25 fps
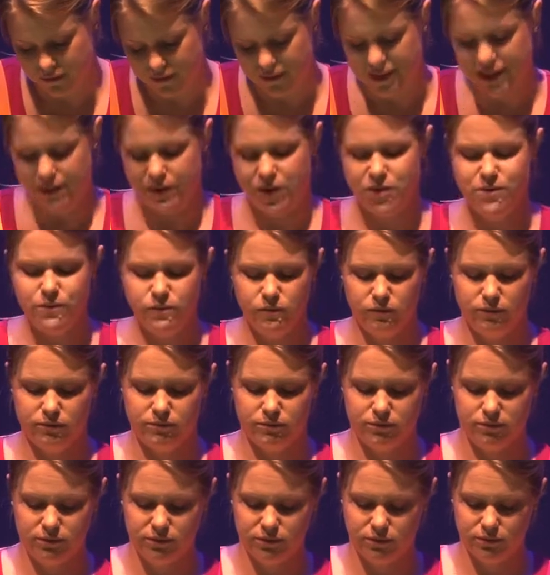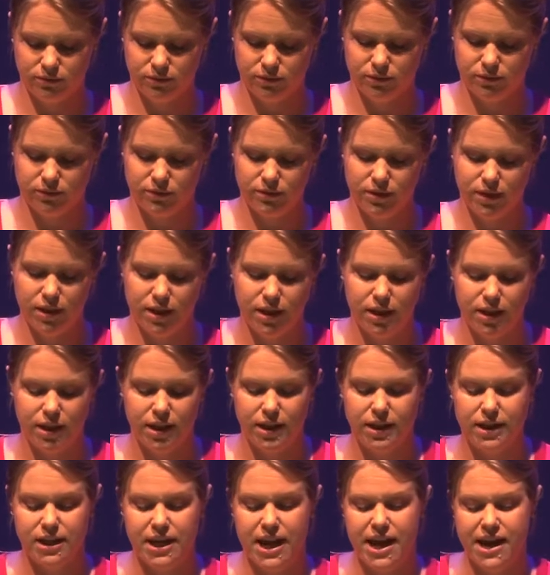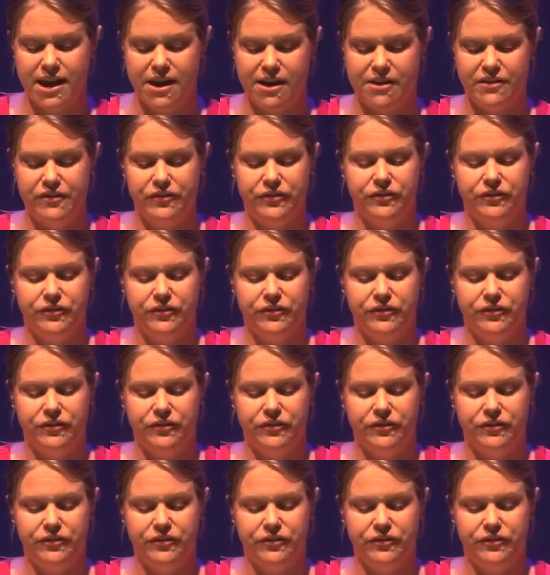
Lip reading: There we go. Now,